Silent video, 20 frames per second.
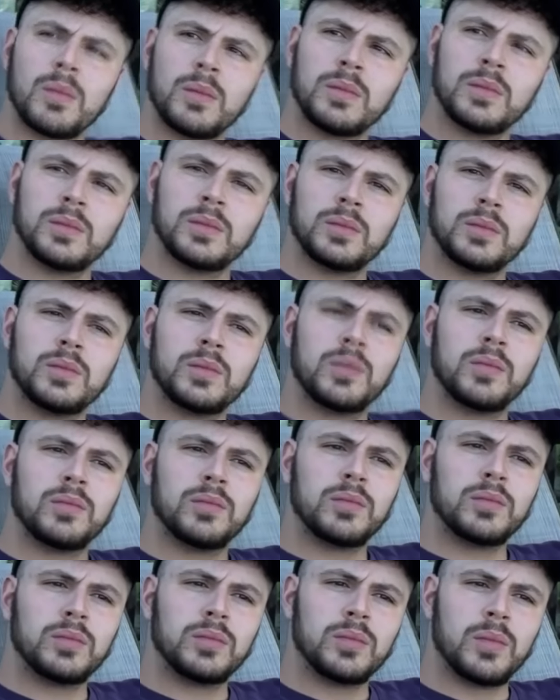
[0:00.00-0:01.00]

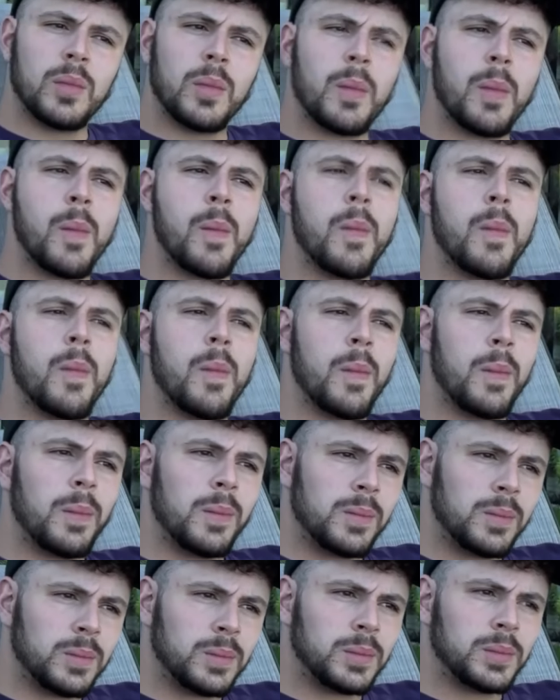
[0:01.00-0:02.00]

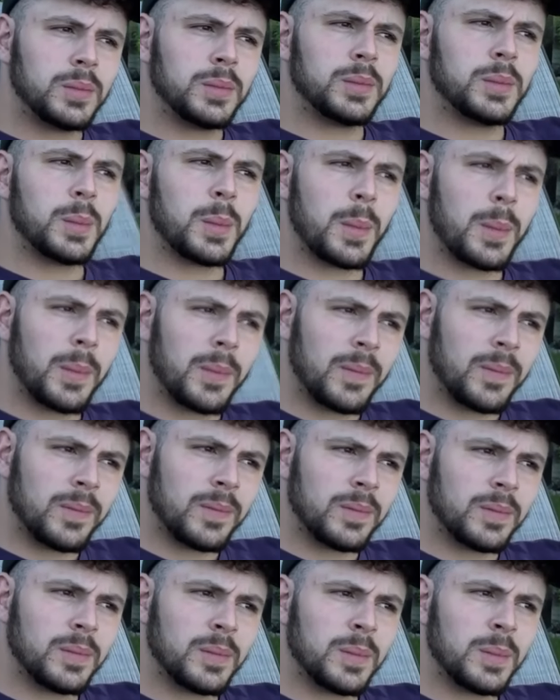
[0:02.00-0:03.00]

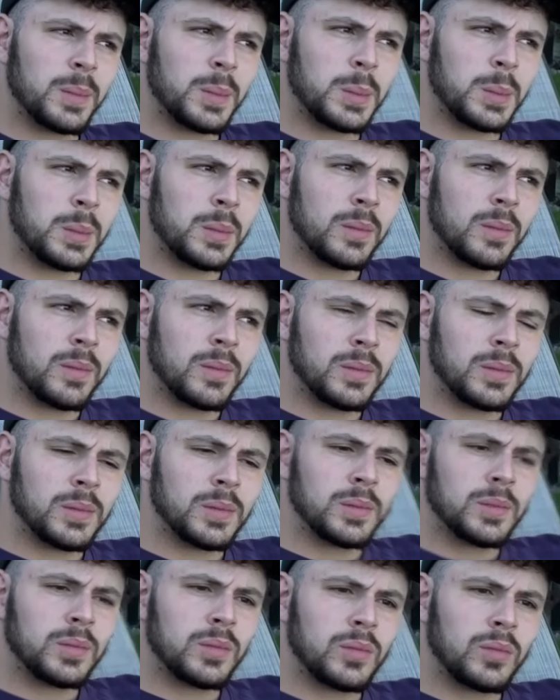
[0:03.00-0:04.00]

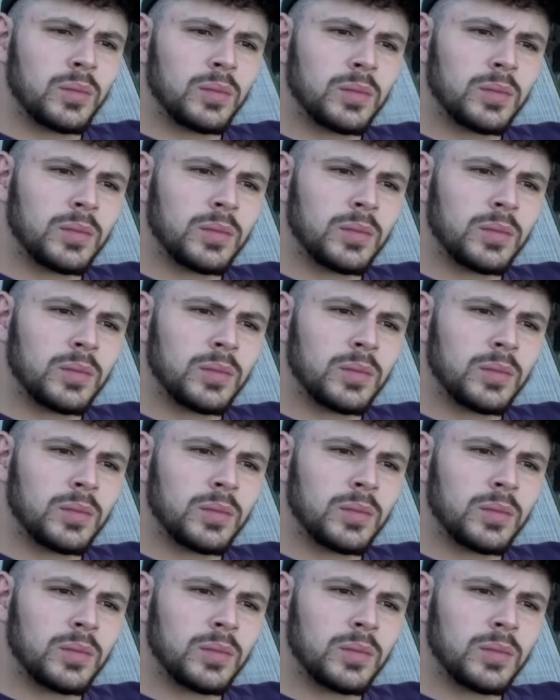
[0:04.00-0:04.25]
This person isn't speaking.